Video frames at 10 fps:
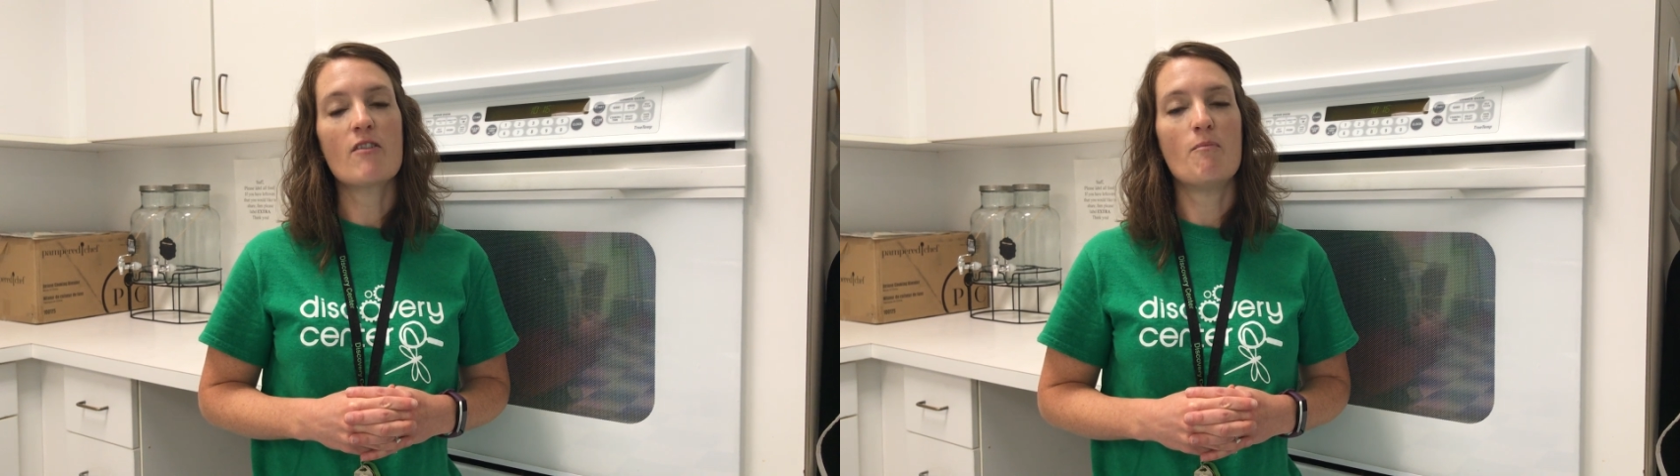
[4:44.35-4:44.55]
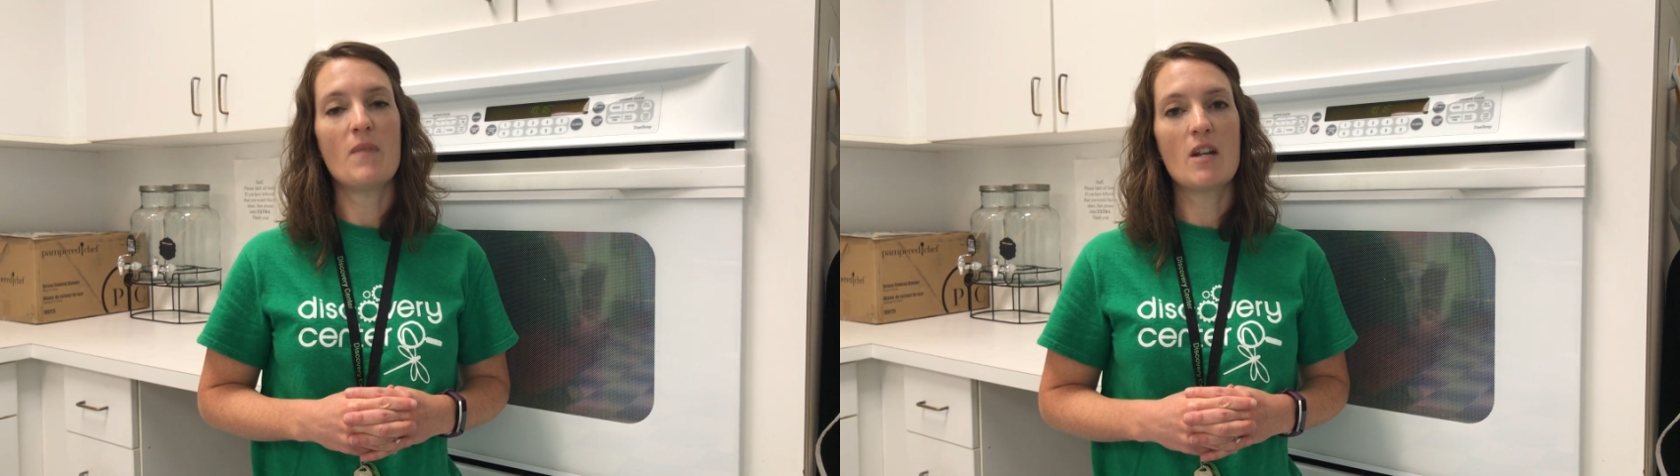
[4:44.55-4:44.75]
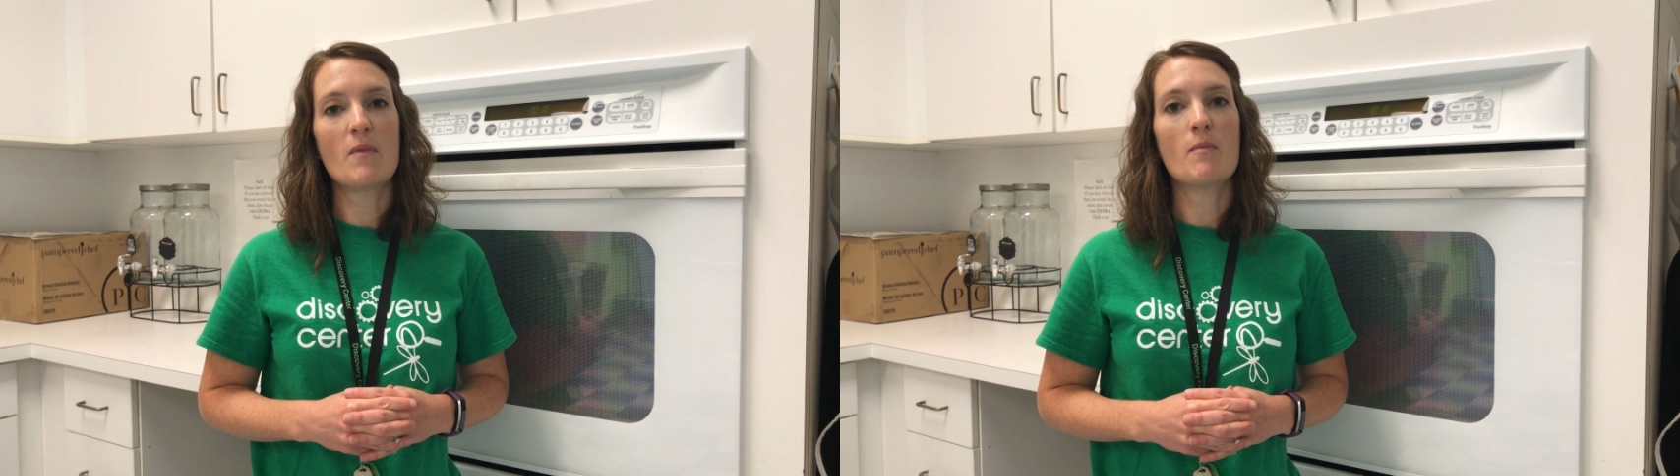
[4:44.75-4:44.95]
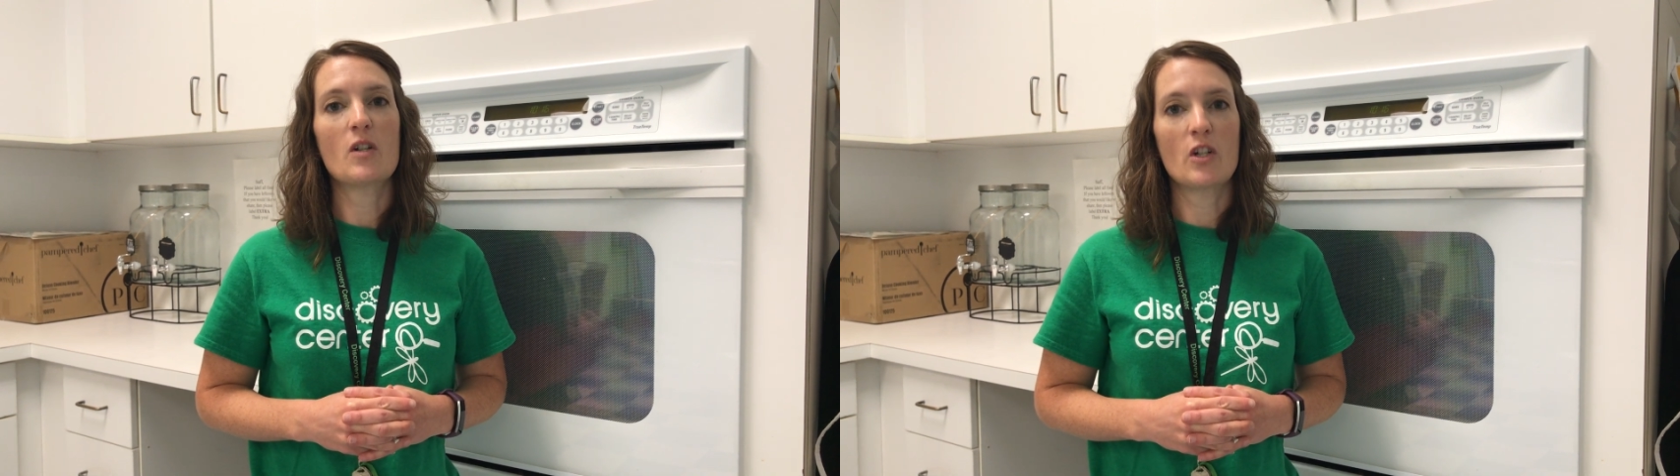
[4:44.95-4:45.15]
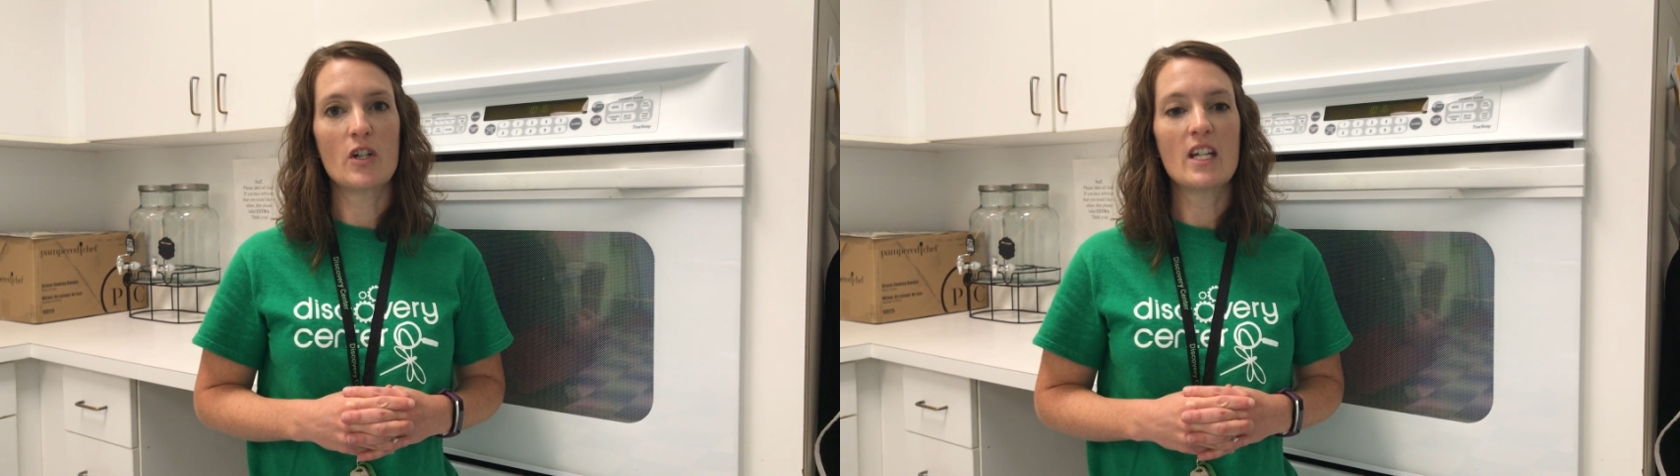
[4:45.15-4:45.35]
minimum
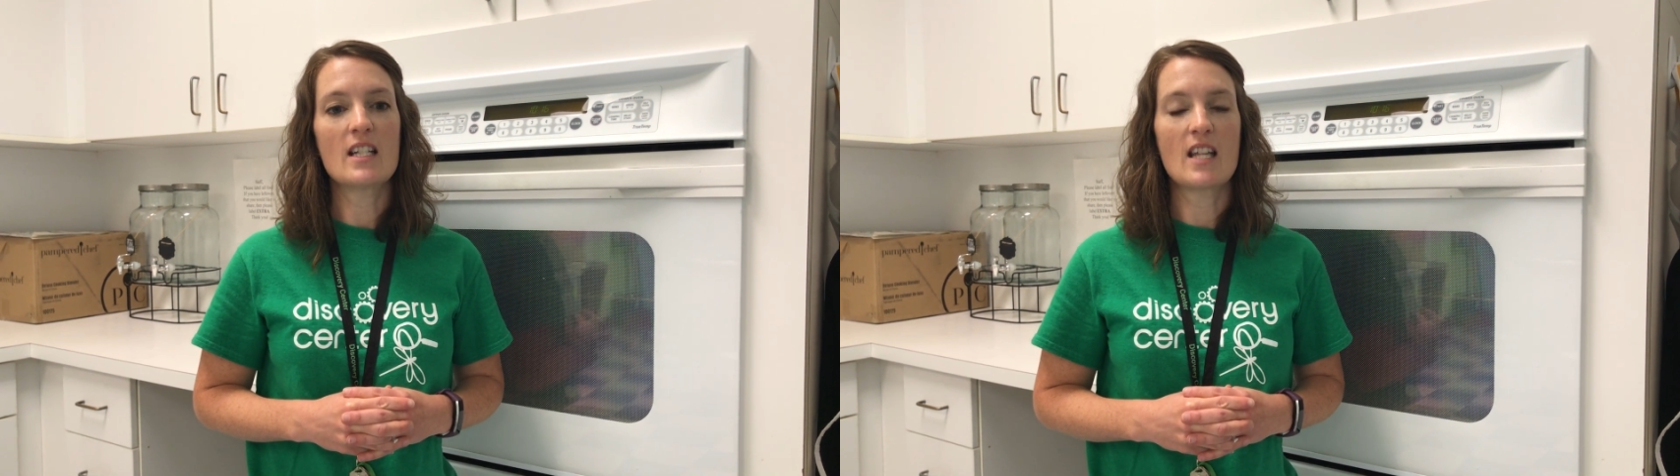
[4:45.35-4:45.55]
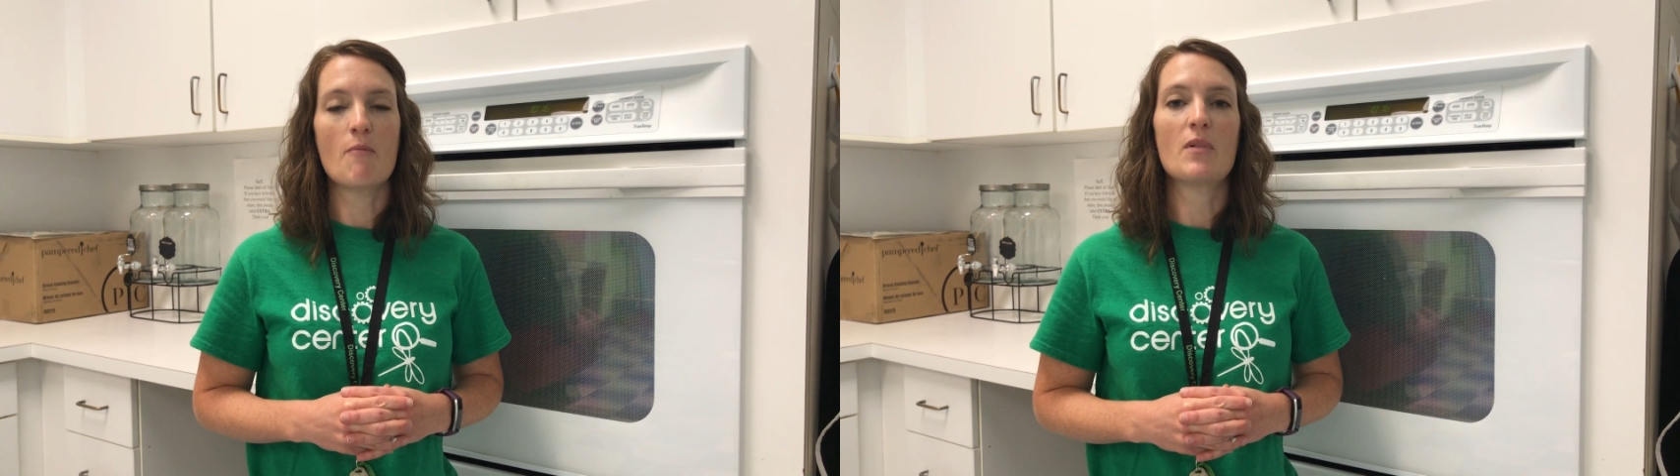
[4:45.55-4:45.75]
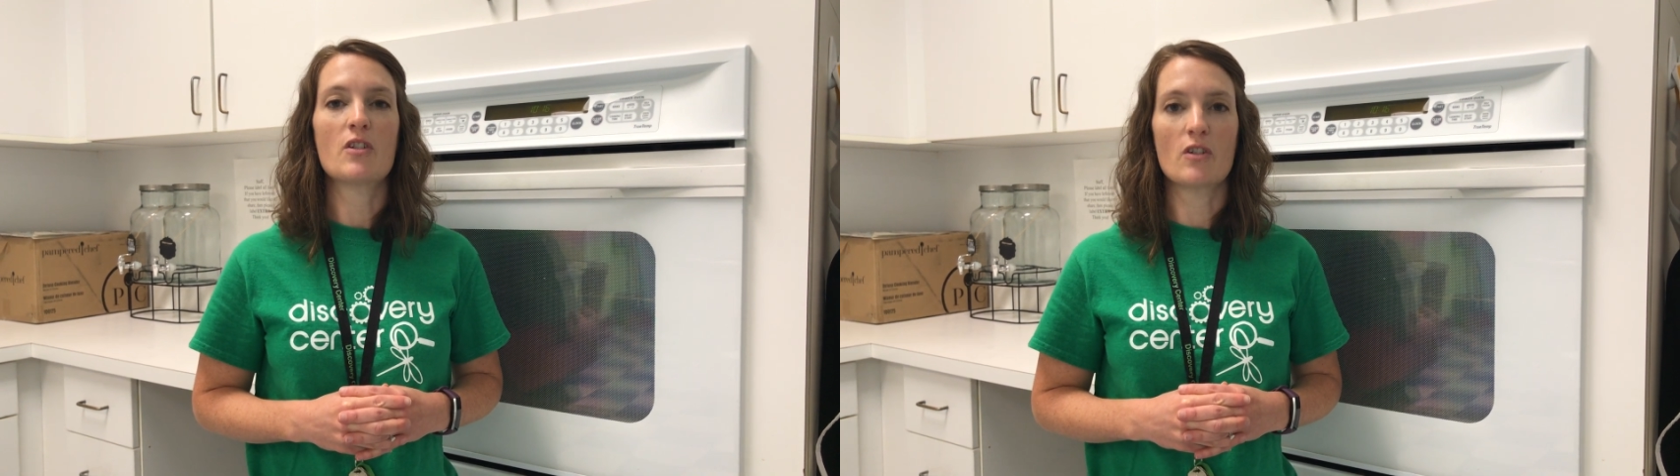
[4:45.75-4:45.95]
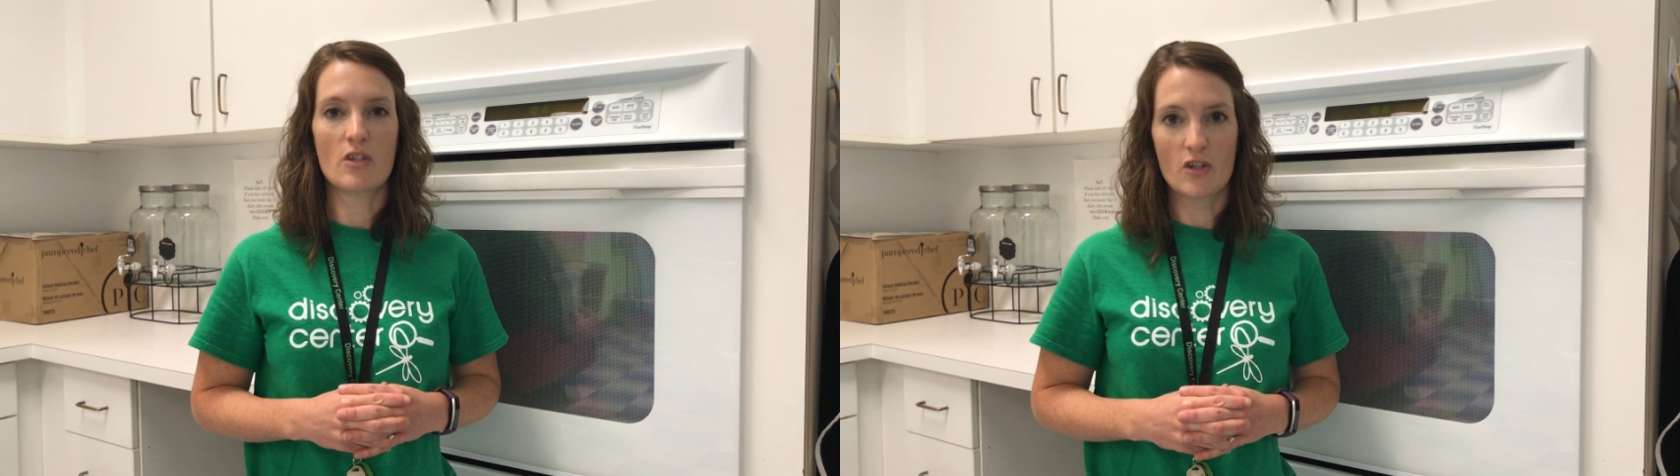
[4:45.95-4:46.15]
cooking temperatures